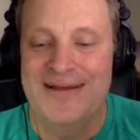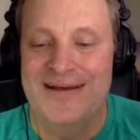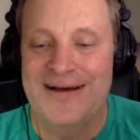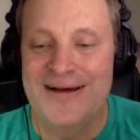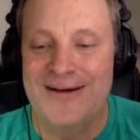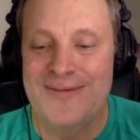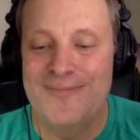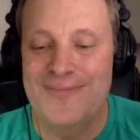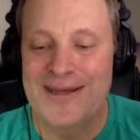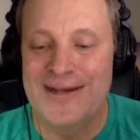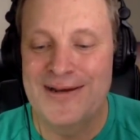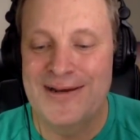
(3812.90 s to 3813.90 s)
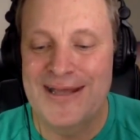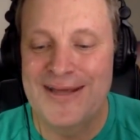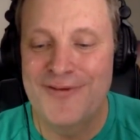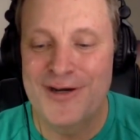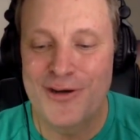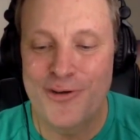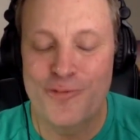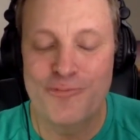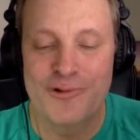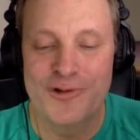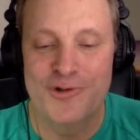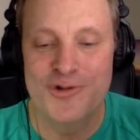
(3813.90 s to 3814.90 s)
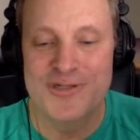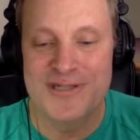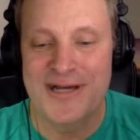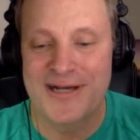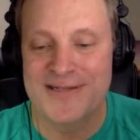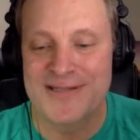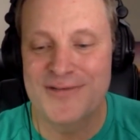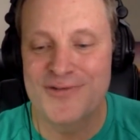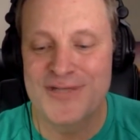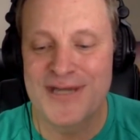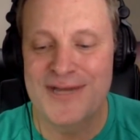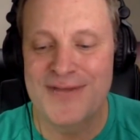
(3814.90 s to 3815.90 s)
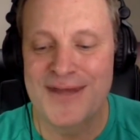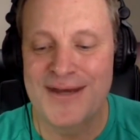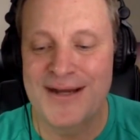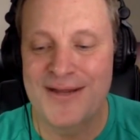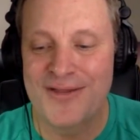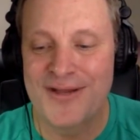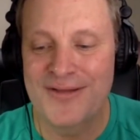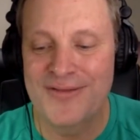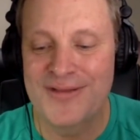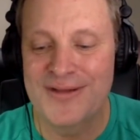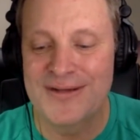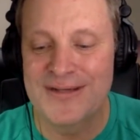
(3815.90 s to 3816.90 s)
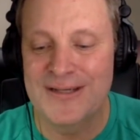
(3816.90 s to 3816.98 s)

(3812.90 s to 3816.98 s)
even in our own religious texts that are saying that. And I think that